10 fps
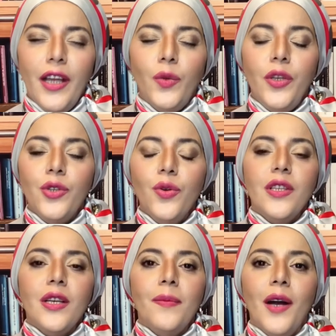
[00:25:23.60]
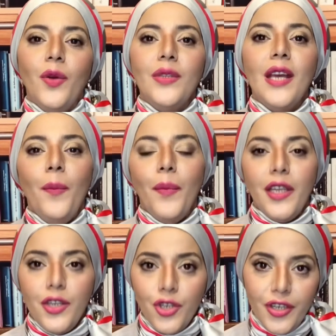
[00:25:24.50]
about managerial
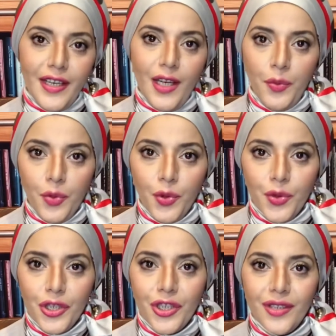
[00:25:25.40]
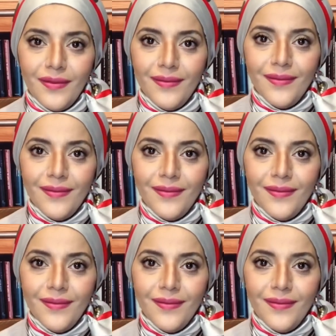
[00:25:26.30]
approach. See you